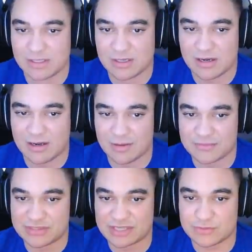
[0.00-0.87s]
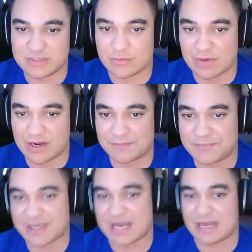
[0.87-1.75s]
So that's really
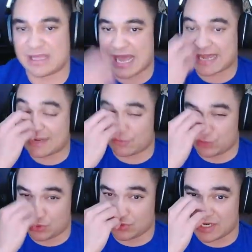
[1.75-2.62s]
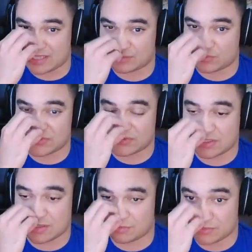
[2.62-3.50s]
what I got good at, was
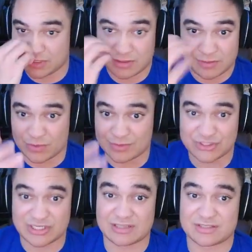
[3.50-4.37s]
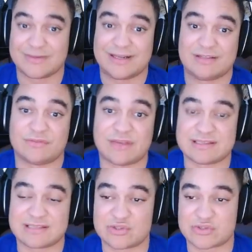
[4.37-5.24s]
pretty much getting somebody's
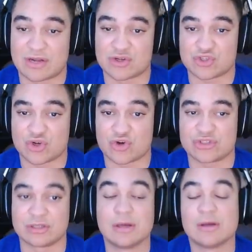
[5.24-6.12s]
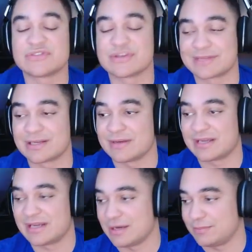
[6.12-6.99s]
face and just kind of charging. Sometimes I
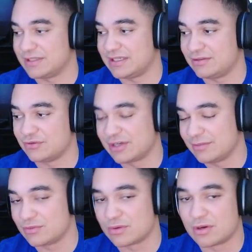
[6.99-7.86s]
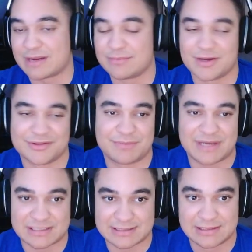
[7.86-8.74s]
get outplayed, don't get me wrong, I'm not the
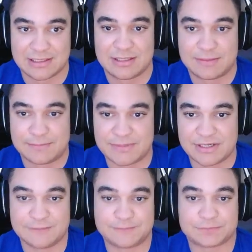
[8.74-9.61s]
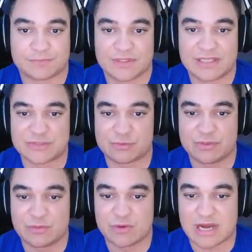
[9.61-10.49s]
best, but that's
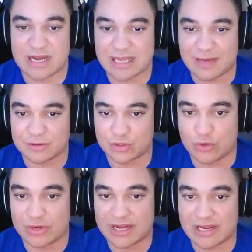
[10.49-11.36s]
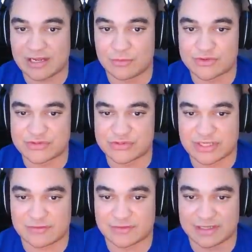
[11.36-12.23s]
really what I got good at. It was just
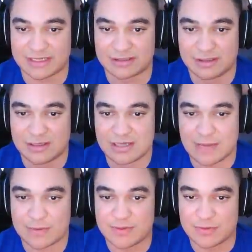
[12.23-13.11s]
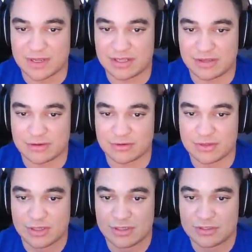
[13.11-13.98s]
kind of like, I'm going to be right here,
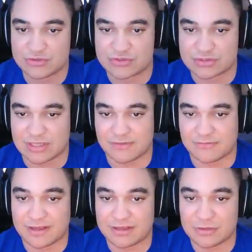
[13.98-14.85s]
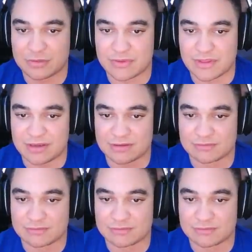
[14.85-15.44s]
just kind of fight you and then